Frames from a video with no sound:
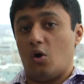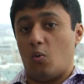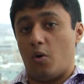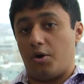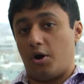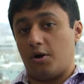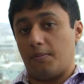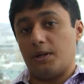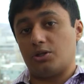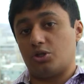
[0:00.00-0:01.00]
what are the
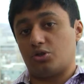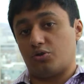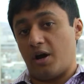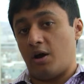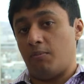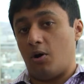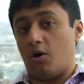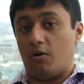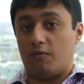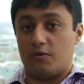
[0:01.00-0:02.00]
pitcher's ground
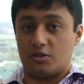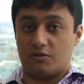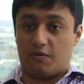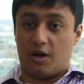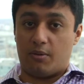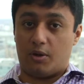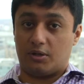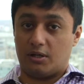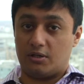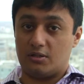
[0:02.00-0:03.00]
ball versus fly ball
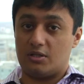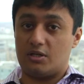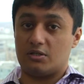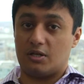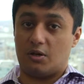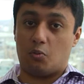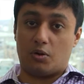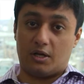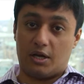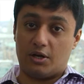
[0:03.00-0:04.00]
tendencies and
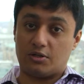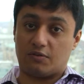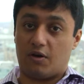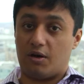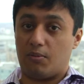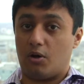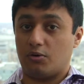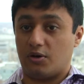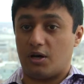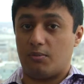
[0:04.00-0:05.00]
what the hitter's fly ball
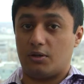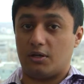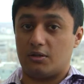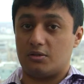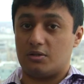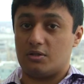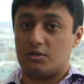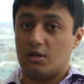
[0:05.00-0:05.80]
and ground ball tendencies.